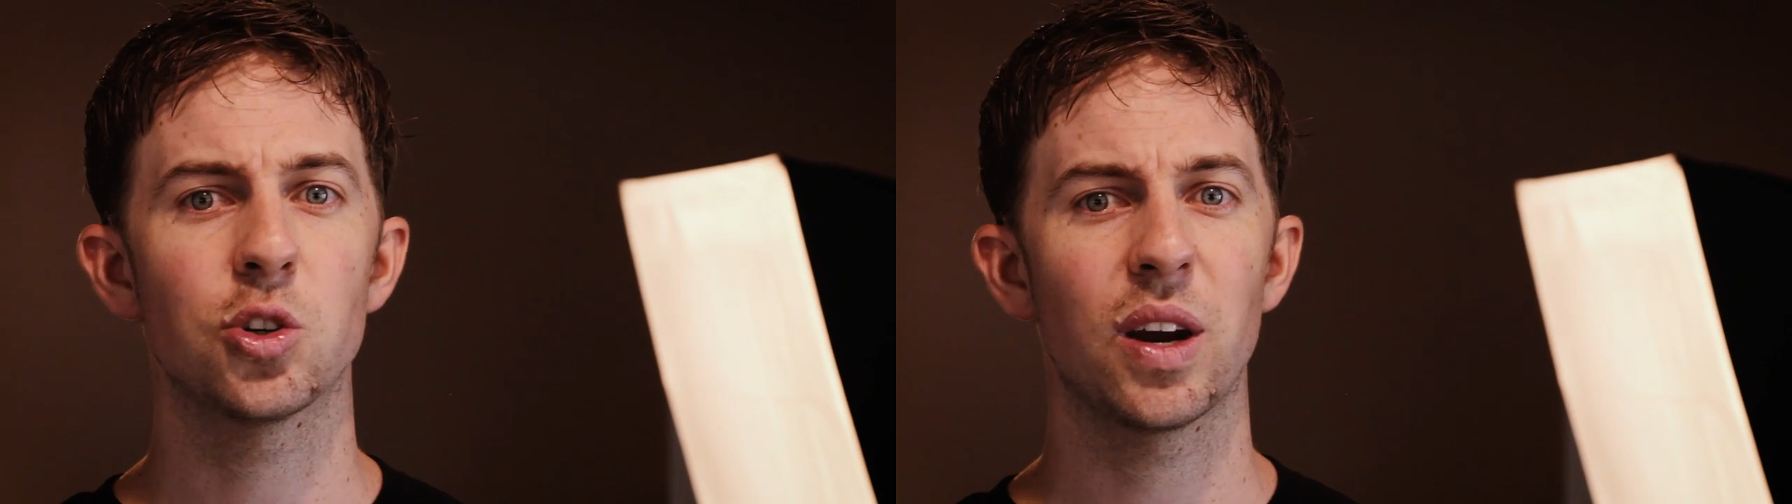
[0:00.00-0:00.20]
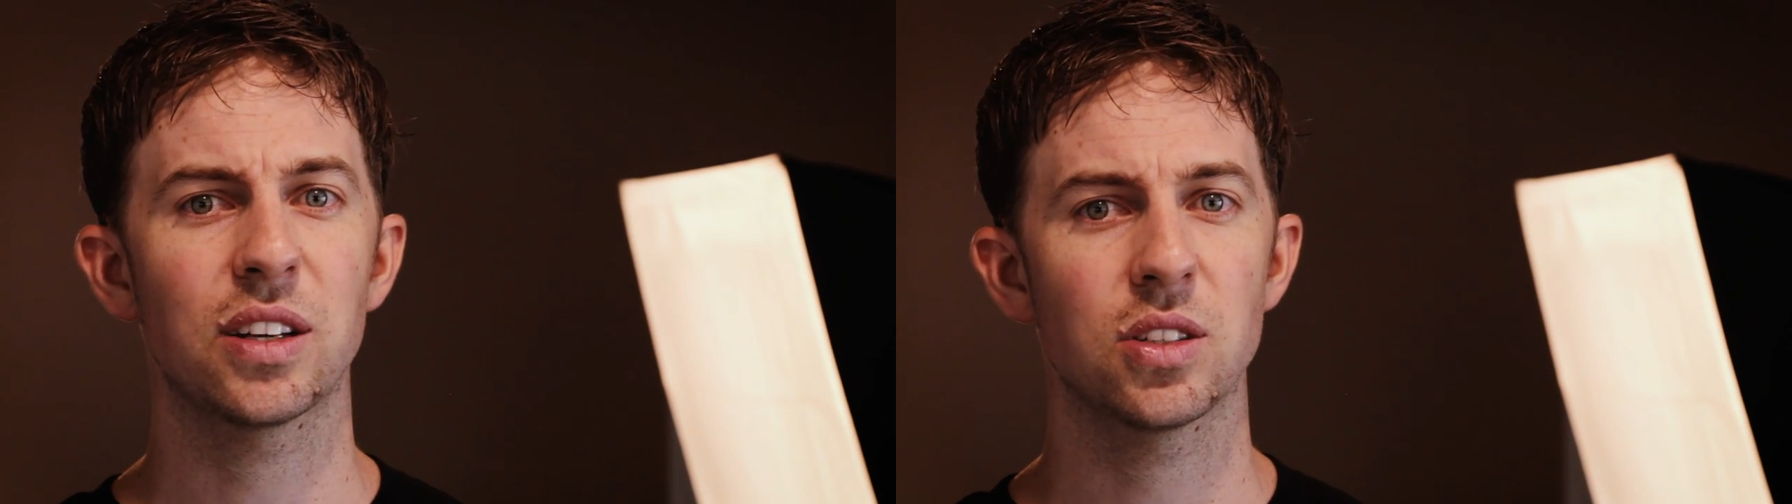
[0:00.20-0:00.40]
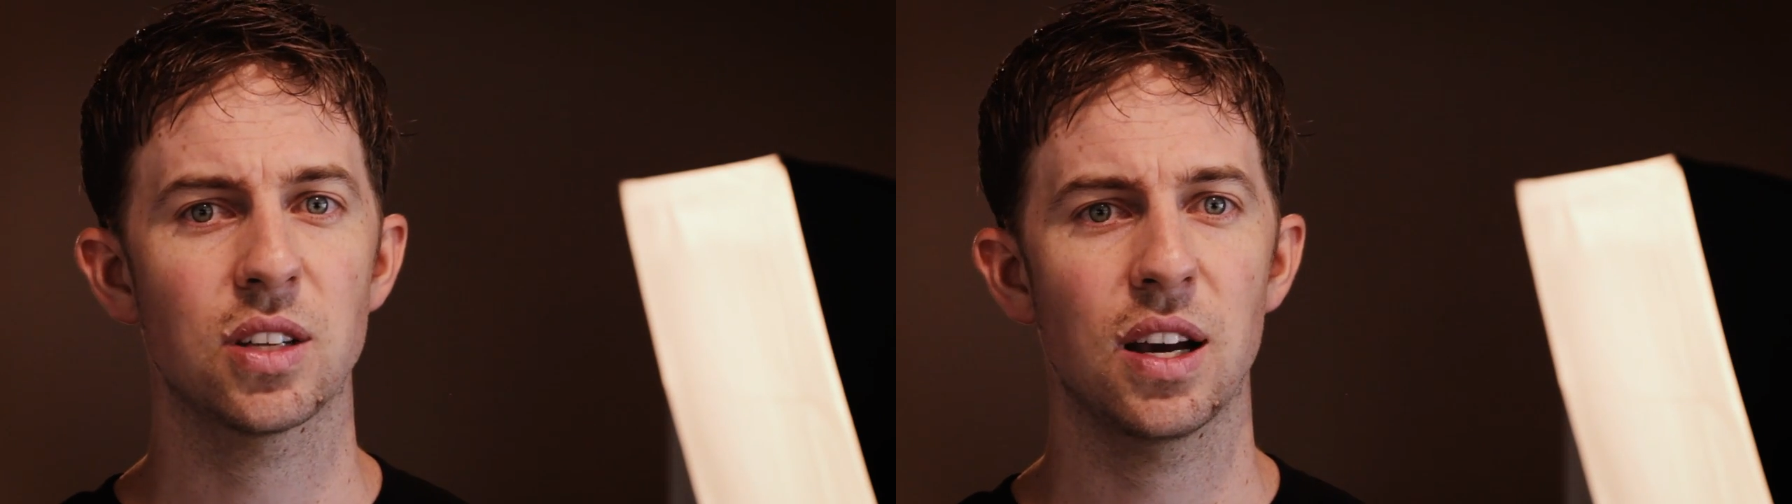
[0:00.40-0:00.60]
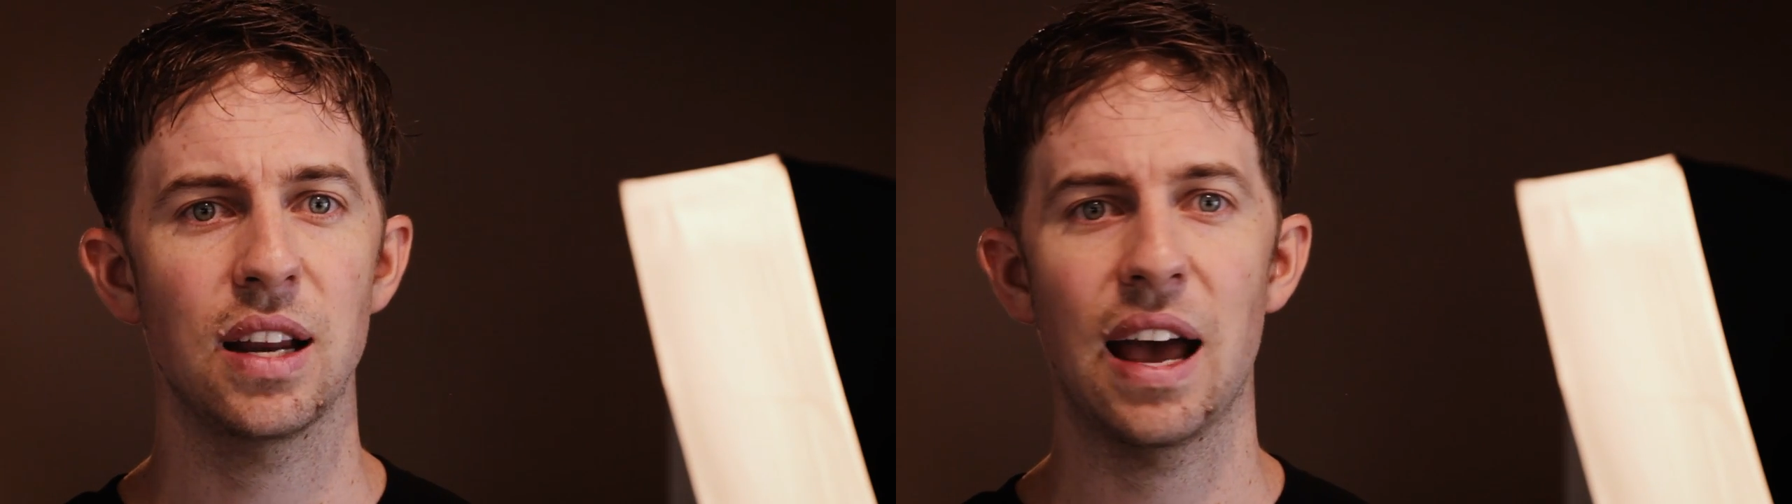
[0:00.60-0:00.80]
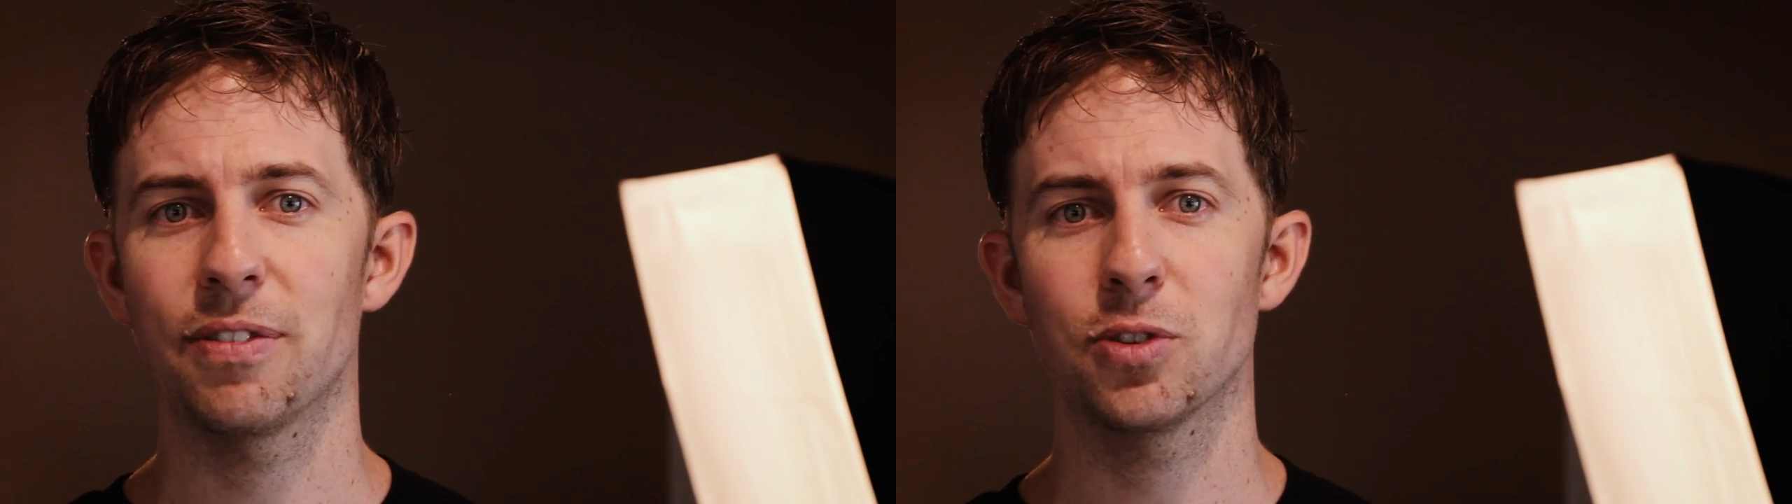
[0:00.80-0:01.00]
director's
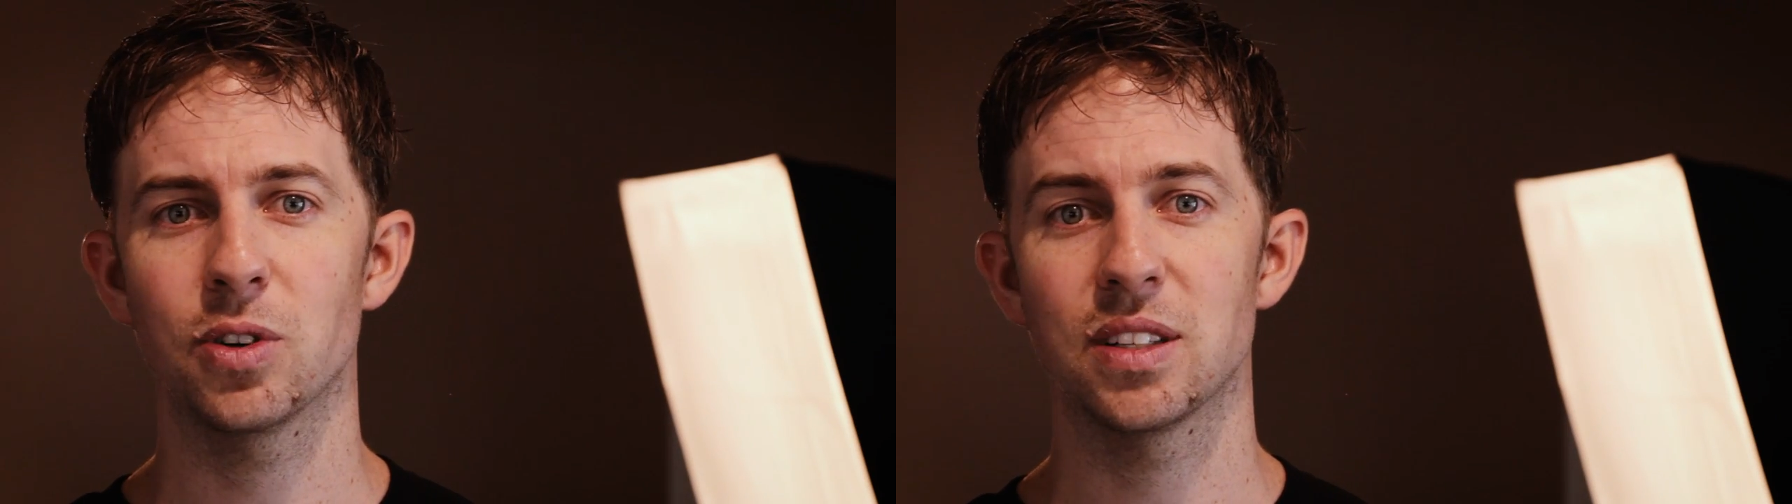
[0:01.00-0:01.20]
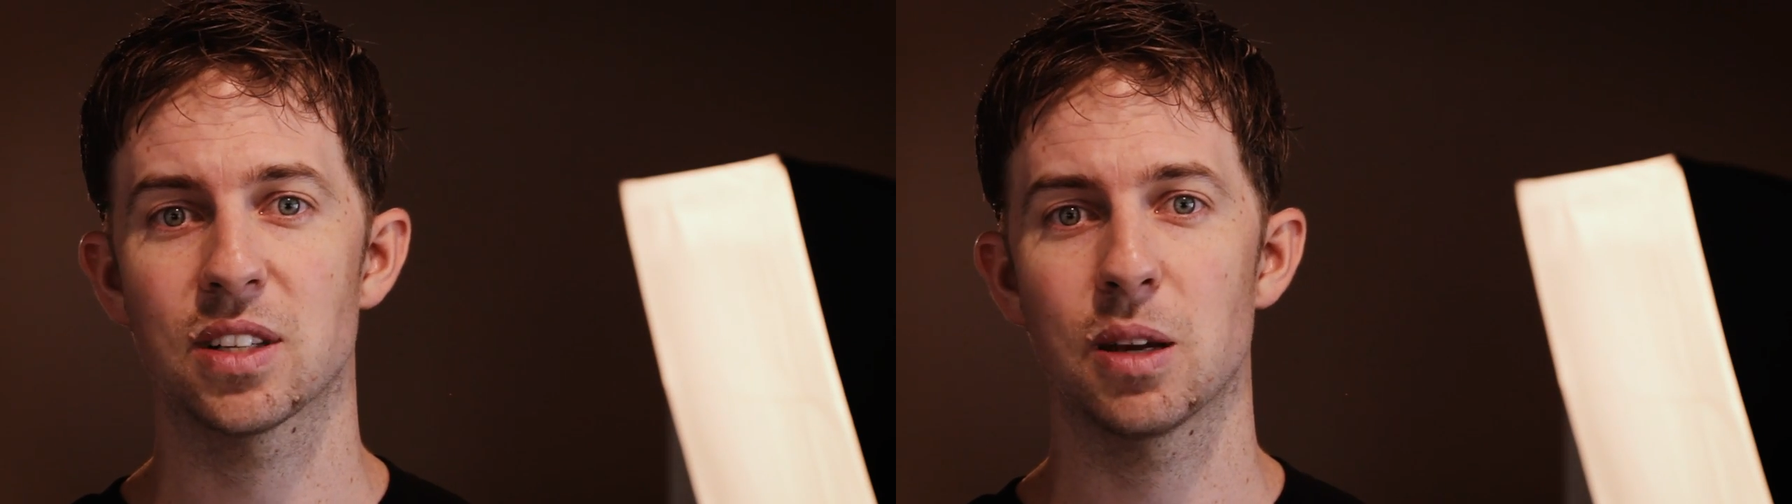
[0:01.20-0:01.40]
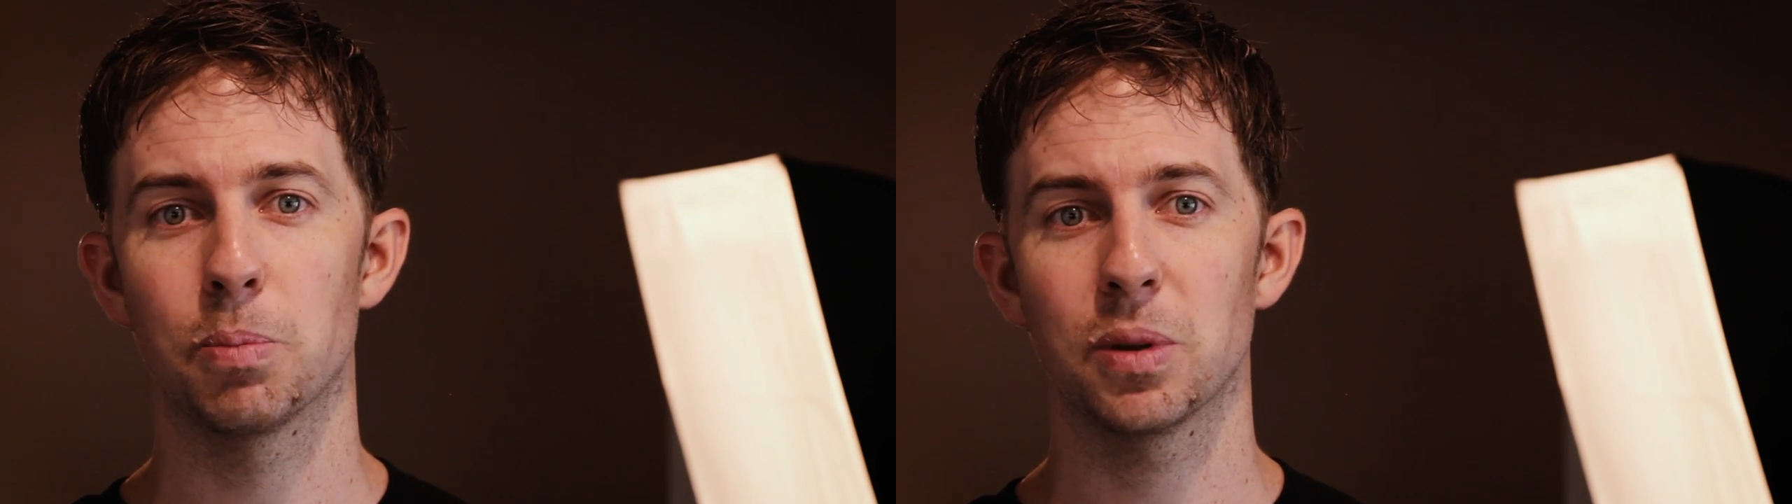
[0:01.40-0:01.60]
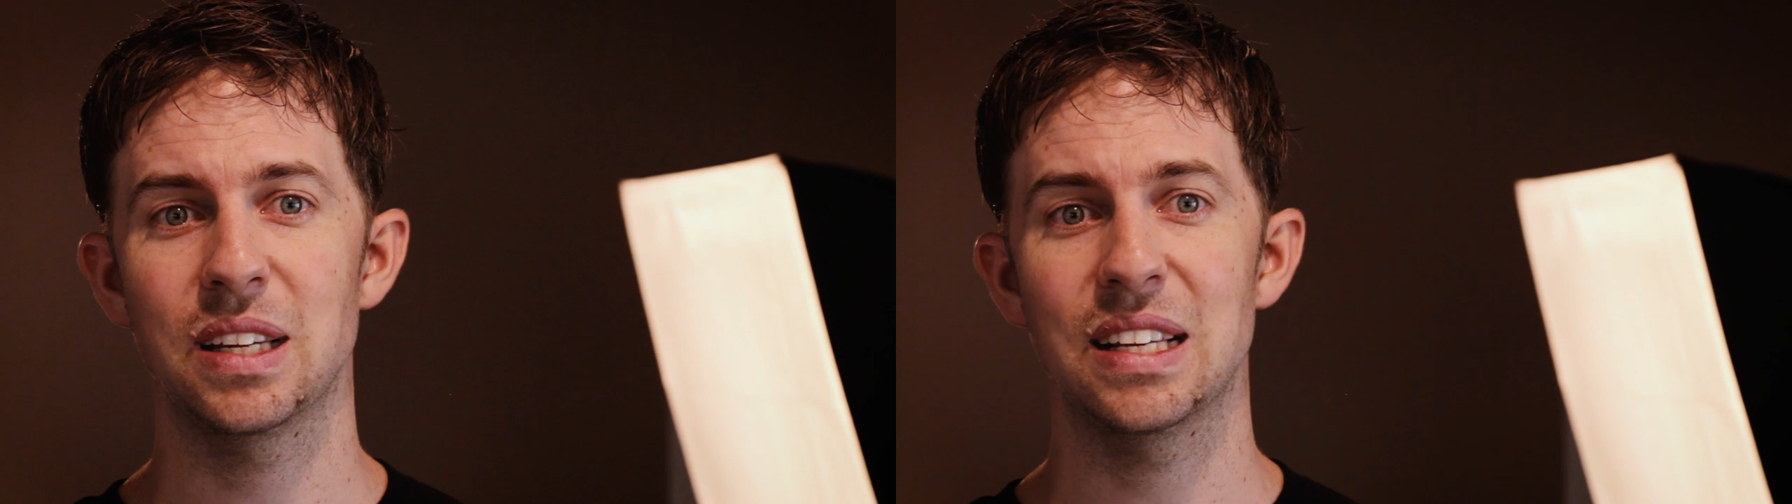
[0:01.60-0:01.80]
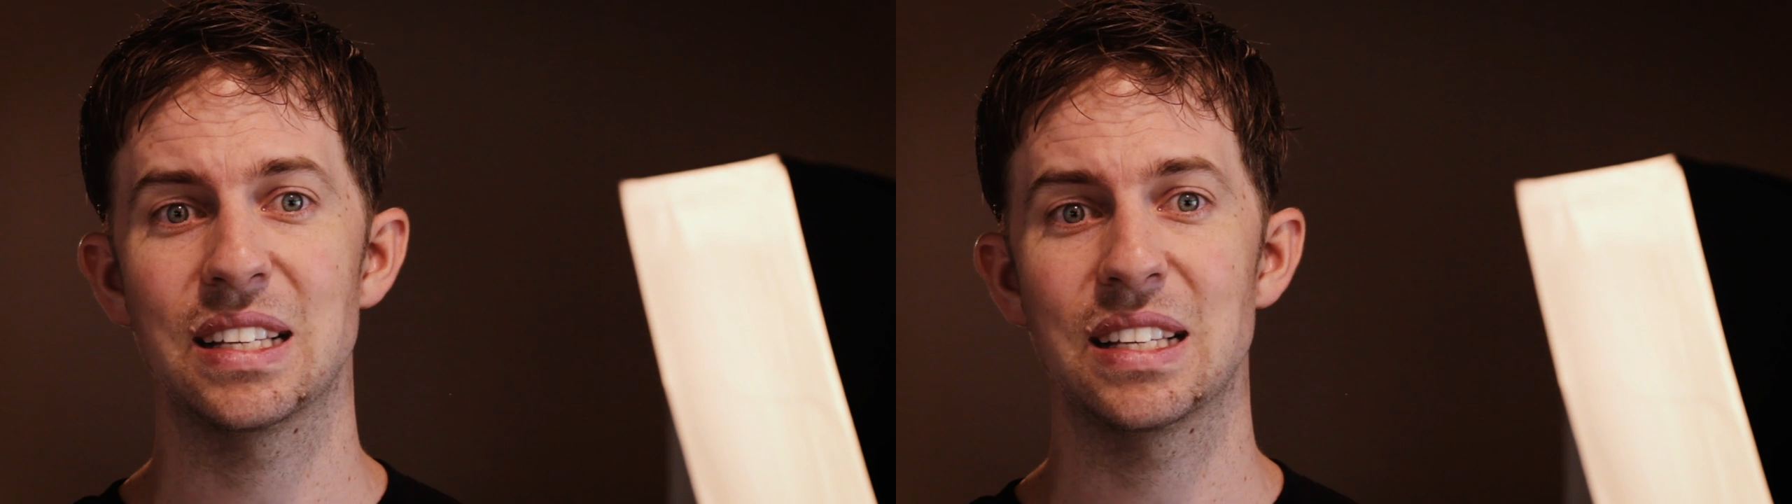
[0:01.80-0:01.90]
cut after it is complete